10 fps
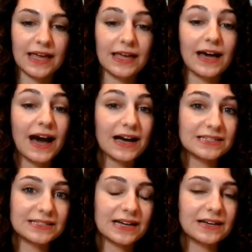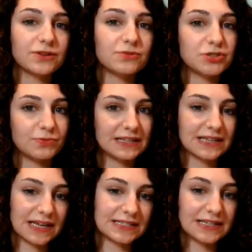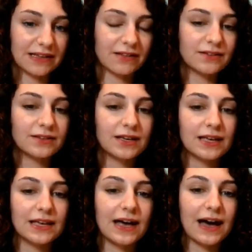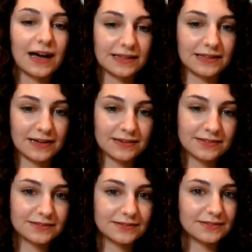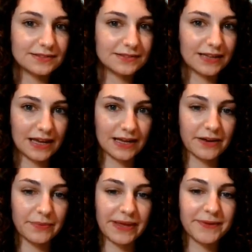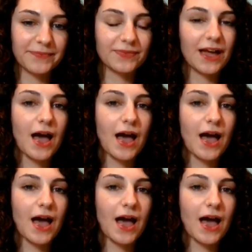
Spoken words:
Okay, hasta, which means until, hatta, in árabe.